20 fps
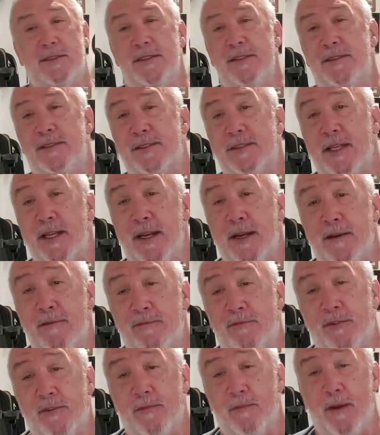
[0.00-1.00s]
It's time
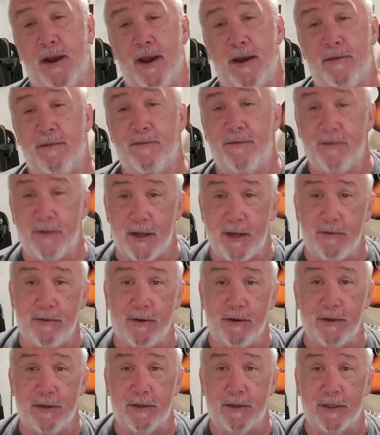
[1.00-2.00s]
for my
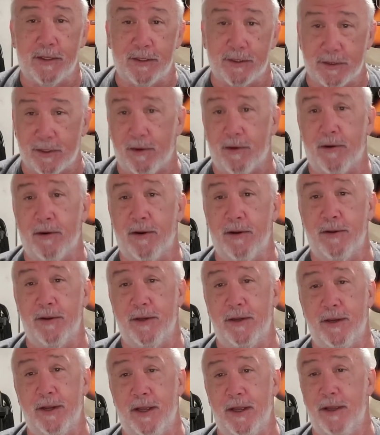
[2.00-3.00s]
favorite guitar of the
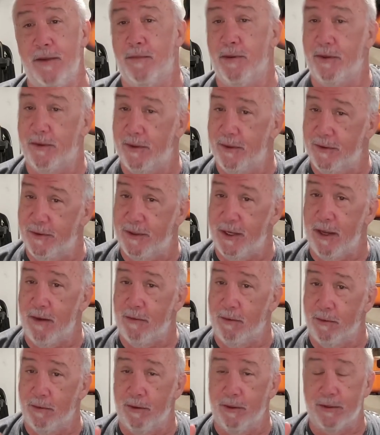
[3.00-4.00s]
day, but this time
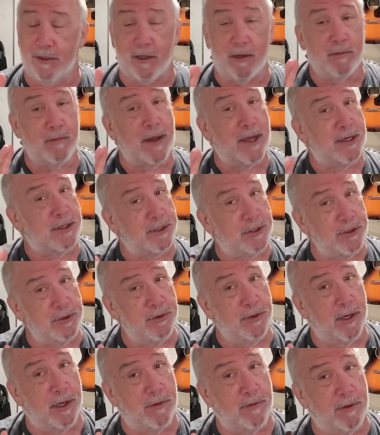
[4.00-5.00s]
I'm going to talk about
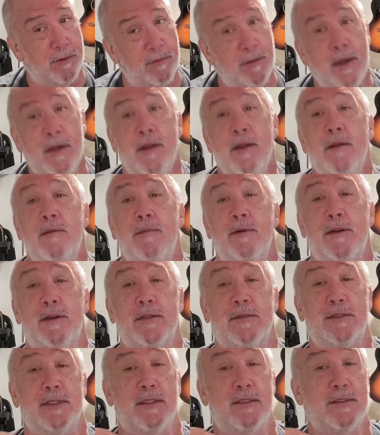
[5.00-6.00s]
two of them
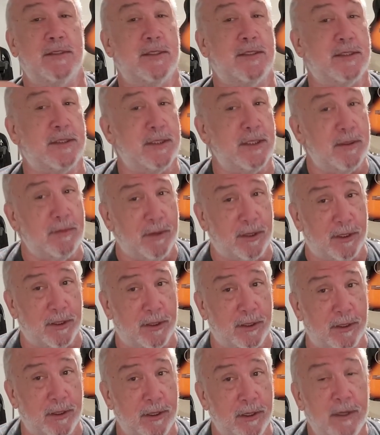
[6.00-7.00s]
because they're
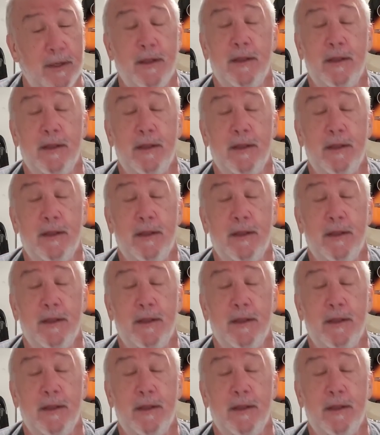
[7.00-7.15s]
similar,